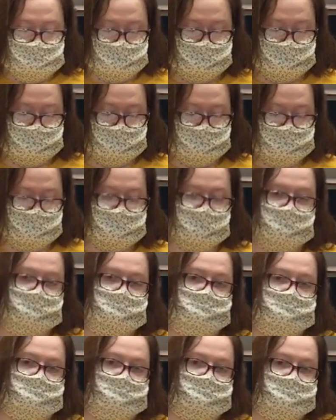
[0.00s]
you
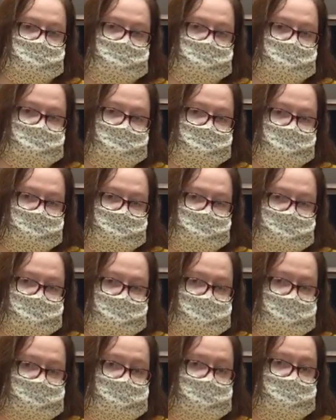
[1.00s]
may,
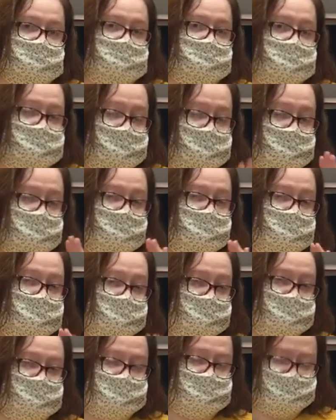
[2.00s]
I know coming from a
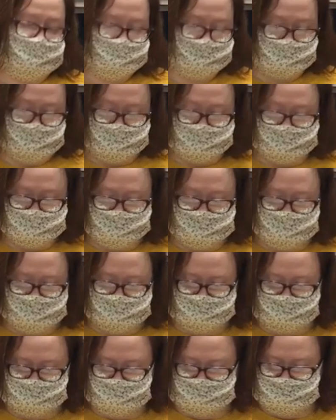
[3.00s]
librarian, this might
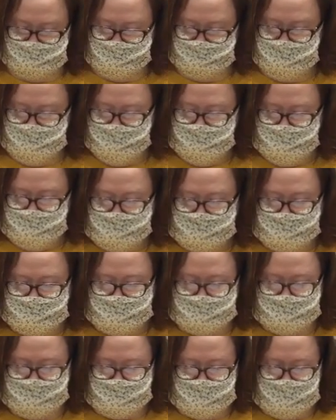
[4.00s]
shock you, but
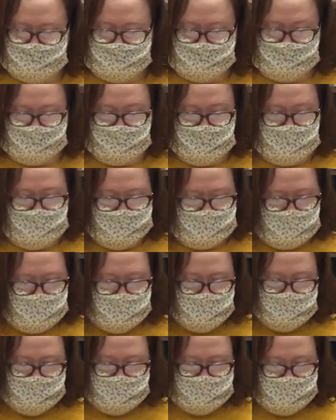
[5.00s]
you may, if you have an
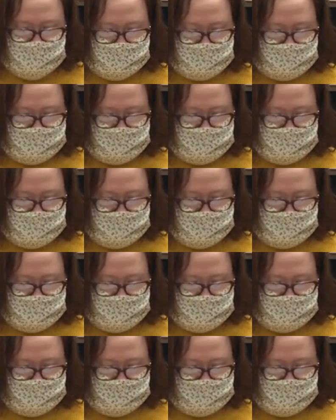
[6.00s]
old book